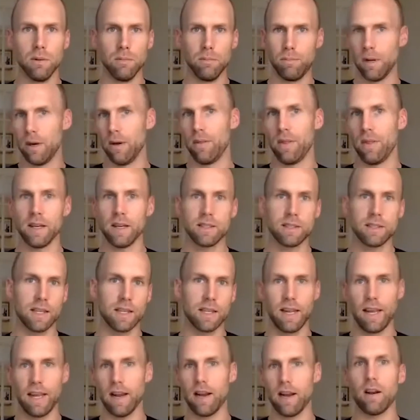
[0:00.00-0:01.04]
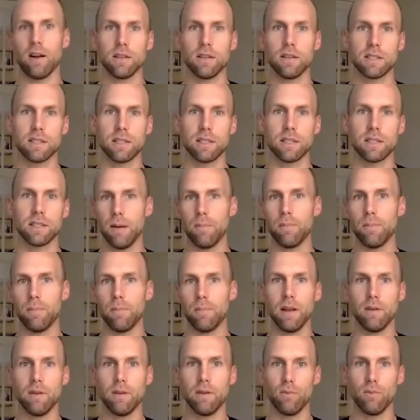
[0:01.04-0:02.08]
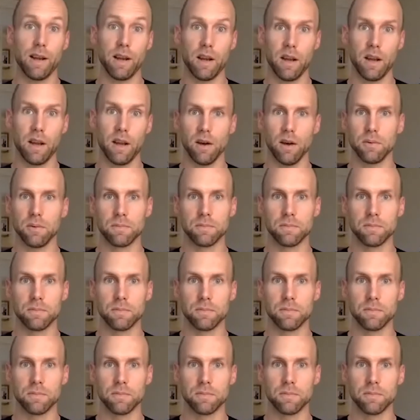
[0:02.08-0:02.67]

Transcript: build this and get it all set up and ready to go.